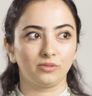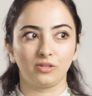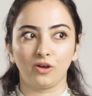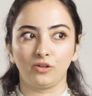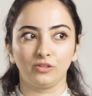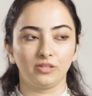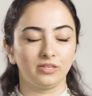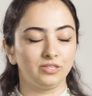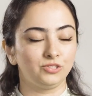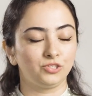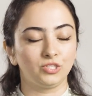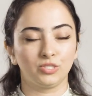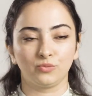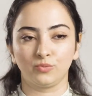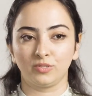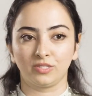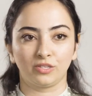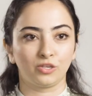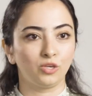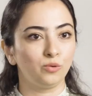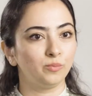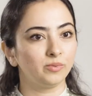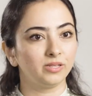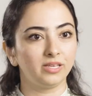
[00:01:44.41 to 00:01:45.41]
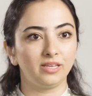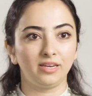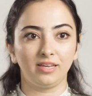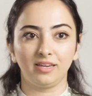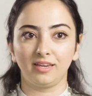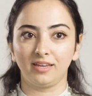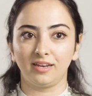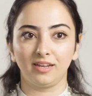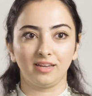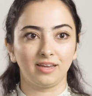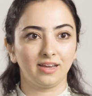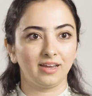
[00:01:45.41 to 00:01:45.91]
all the interest was
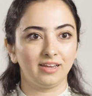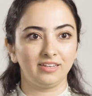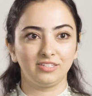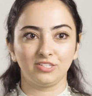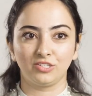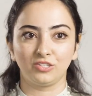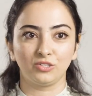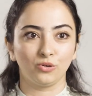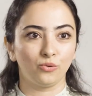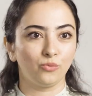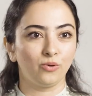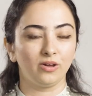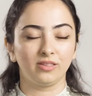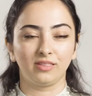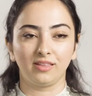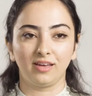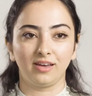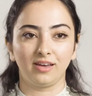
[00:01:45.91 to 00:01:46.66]
accumulating, and I just don't want